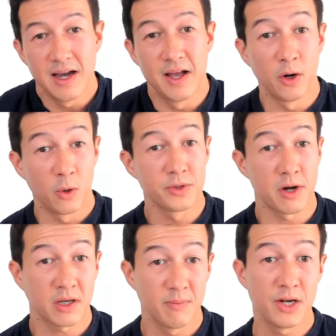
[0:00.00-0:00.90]
And the whole
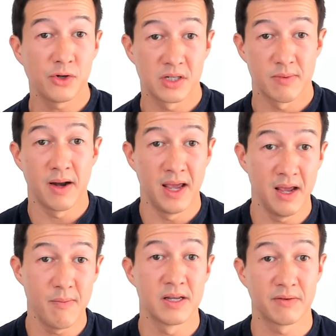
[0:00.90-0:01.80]
documentary is about
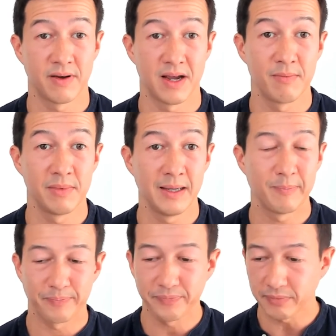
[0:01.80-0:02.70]
him and his family,